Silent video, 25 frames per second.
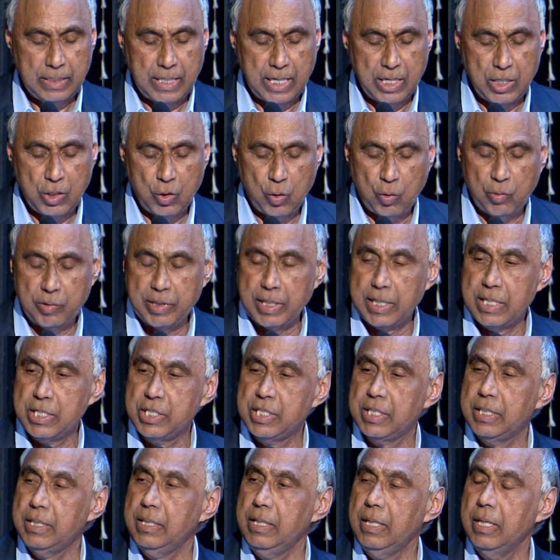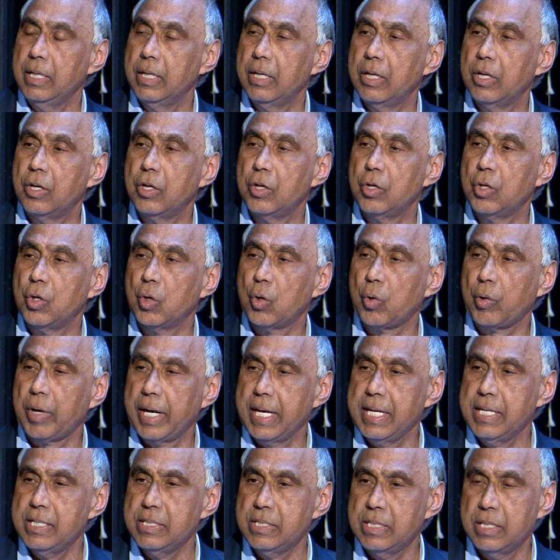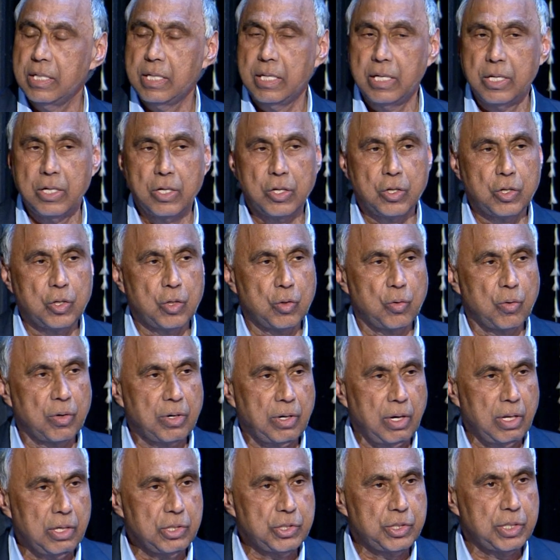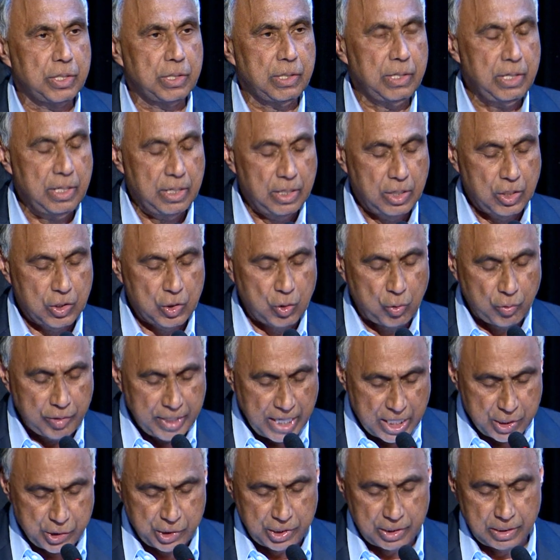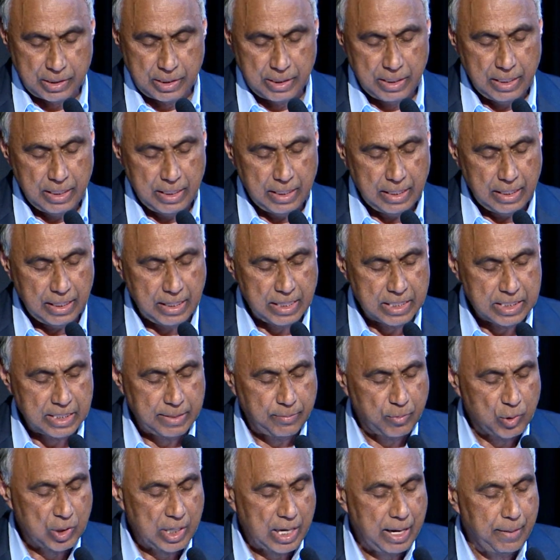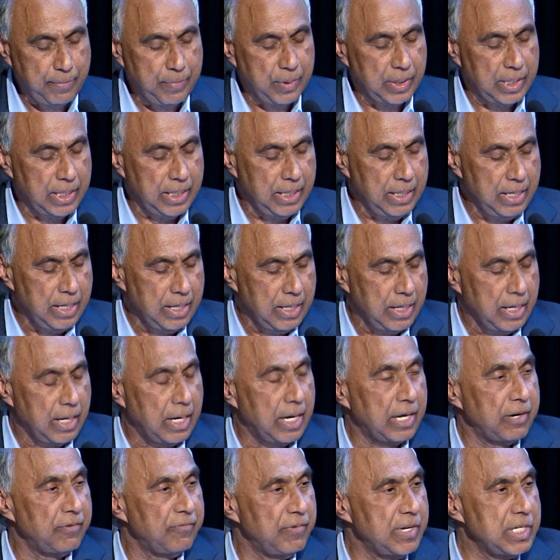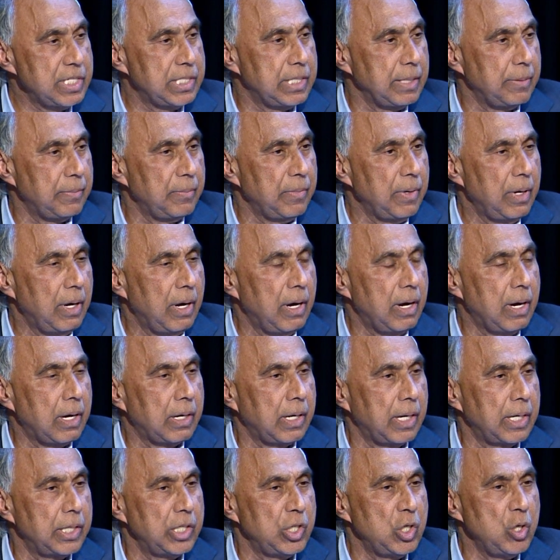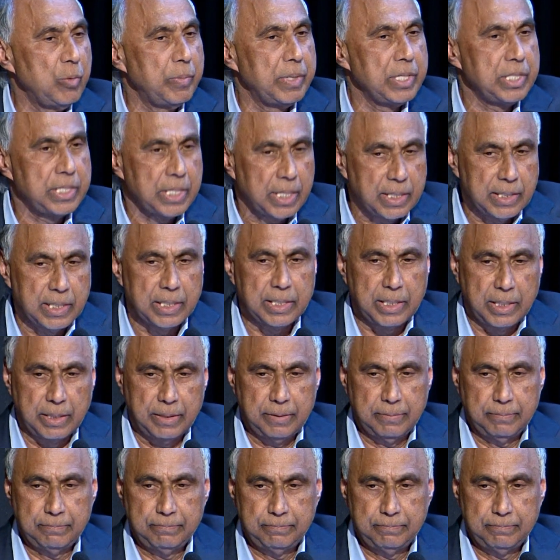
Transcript: that no religion, no race, no culture, no nation has a monopoly on wisdom or on human dignity.